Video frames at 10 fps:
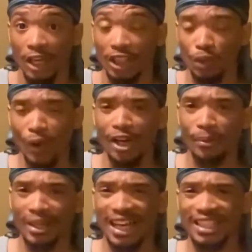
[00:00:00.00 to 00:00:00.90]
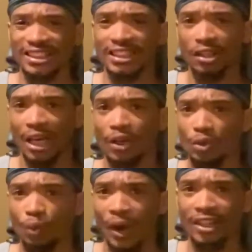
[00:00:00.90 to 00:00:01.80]
So while you may not sell out,
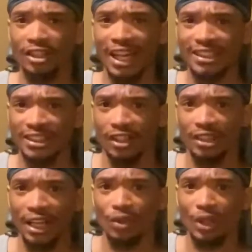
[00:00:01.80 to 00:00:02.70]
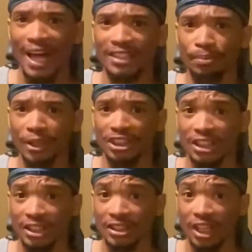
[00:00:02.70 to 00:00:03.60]
while they're not selling out as much
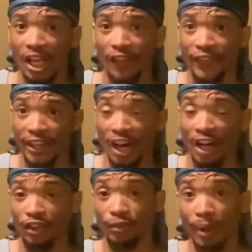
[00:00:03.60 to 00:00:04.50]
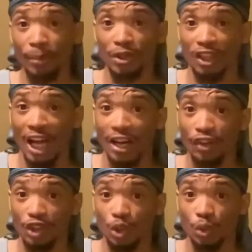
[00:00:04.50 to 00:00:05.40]
as the other members of
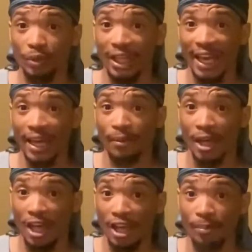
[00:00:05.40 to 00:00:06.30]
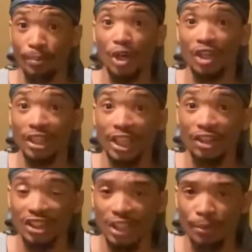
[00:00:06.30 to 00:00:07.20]
Congress who became millionaires,
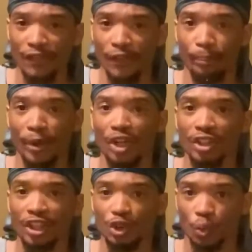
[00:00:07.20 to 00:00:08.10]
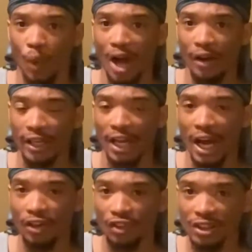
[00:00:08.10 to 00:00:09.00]
some even billionaires while in
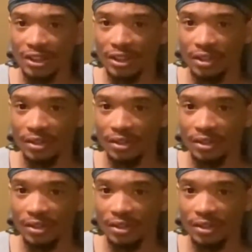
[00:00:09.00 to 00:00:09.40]
Congress,